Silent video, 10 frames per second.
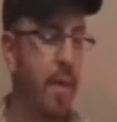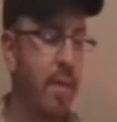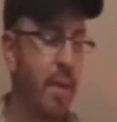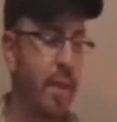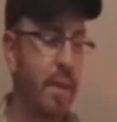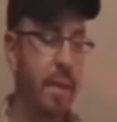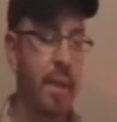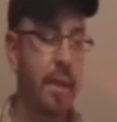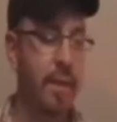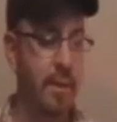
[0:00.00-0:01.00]
this
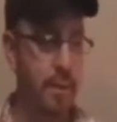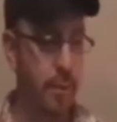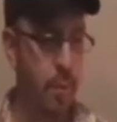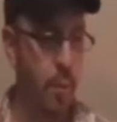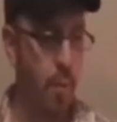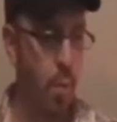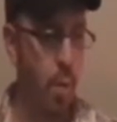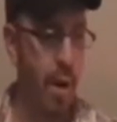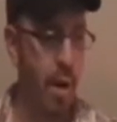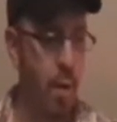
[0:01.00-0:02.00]
is
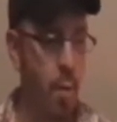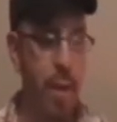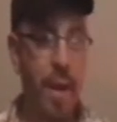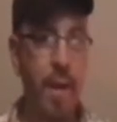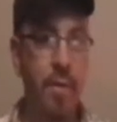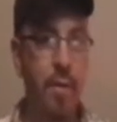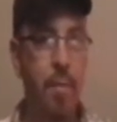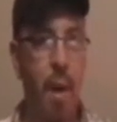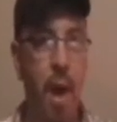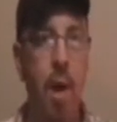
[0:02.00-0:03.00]
where we get to
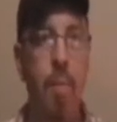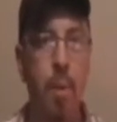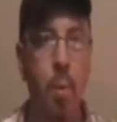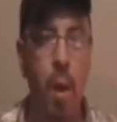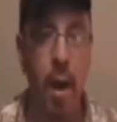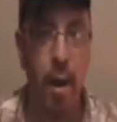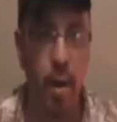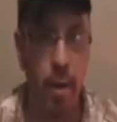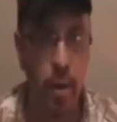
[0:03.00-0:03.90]
buyer beware.